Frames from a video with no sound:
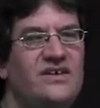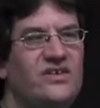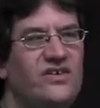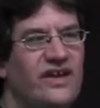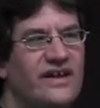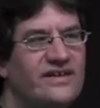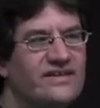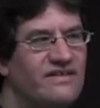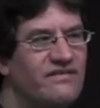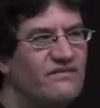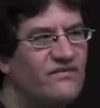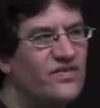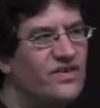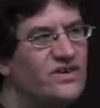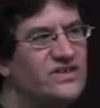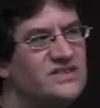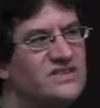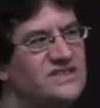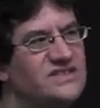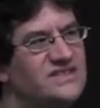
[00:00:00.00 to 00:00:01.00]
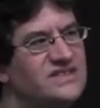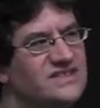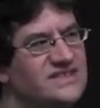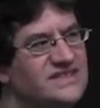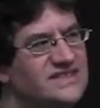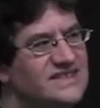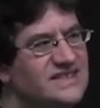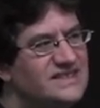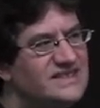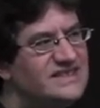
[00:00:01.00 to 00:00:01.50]
you know, like the first
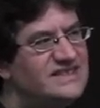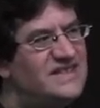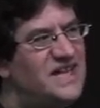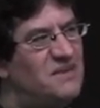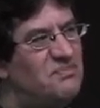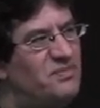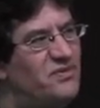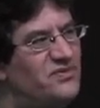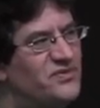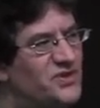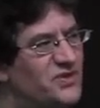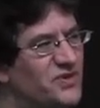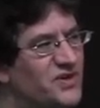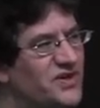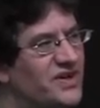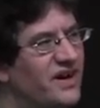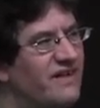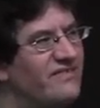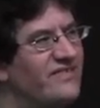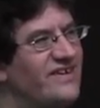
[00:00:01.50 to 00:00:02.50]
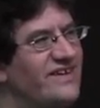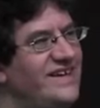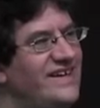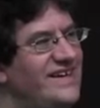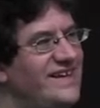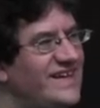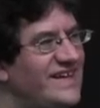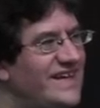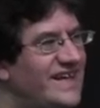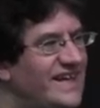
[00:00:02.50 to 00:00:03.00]
step to recovery,